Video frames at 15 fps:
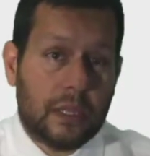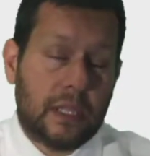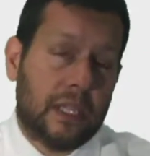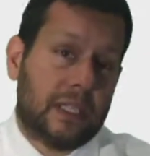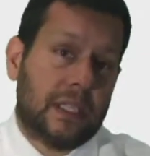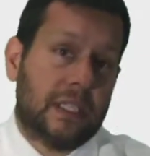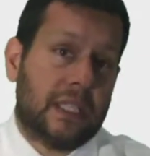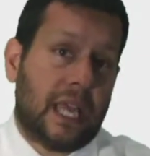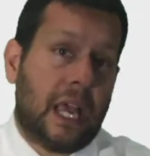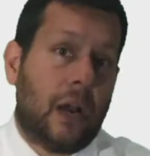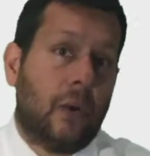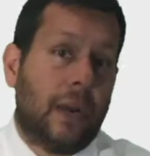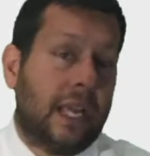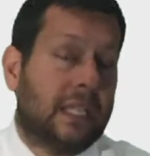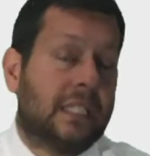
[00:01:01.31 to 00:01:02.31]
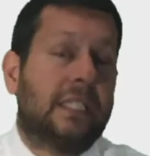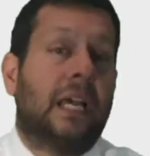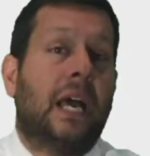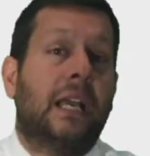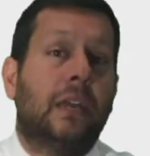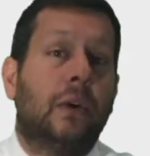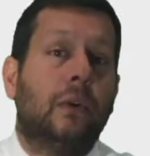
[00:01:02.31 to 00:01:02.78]
This is how a
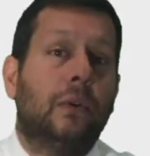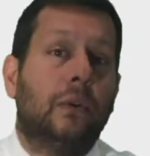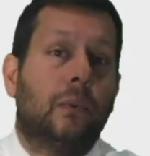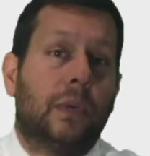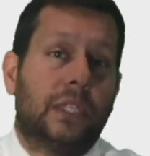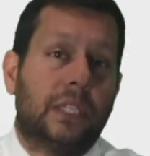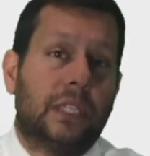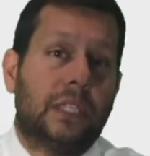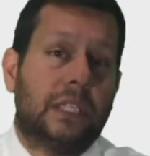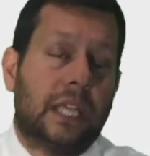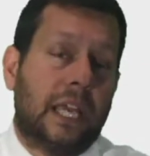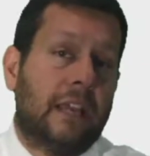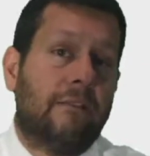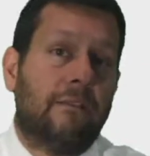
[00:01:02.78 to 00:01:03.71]
zygote, which is a